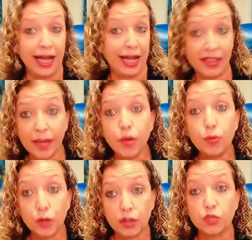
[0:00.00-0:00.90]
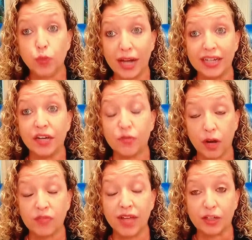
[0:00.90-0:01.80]
And then Mo Brooks went in
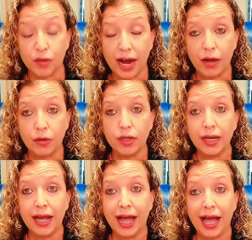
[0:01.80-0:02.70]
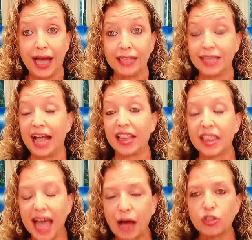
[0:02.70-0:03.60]
front of that crowd and had
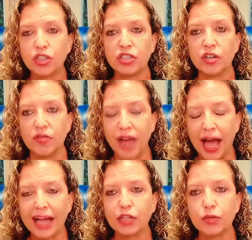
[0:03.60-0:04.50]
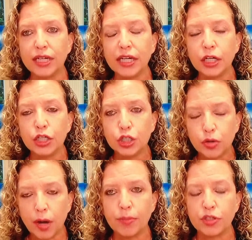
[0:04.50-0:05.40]
thousands of angry
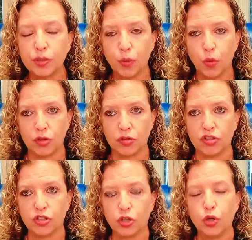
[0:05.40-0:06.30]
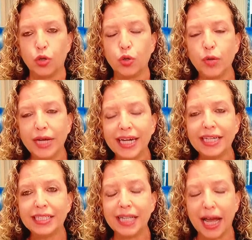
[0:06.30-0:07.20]
Trump supporters who
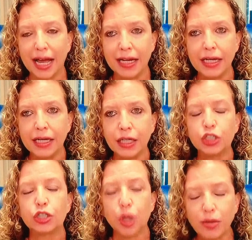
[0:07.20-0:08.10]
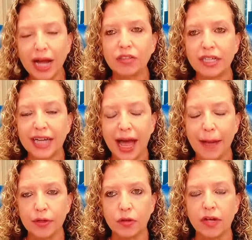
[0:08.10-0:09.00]
he said should go down to the
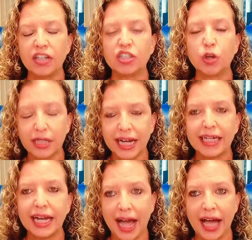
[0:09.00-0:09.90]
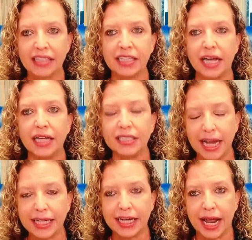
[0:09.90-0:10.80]
Capitol and start kicking ass and
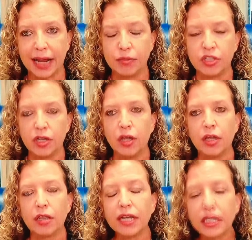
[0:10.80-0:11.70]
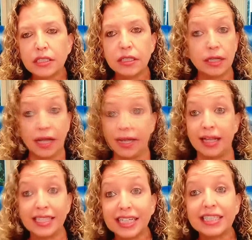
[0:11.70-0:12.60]
taking names. These, and, and
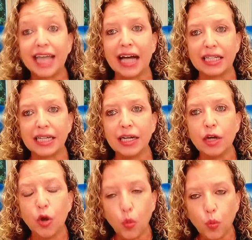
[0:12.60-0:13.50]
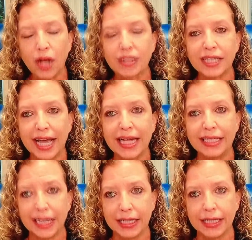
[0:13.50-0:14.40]
that's exactly what they
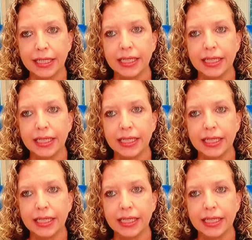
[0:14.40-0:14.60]
did.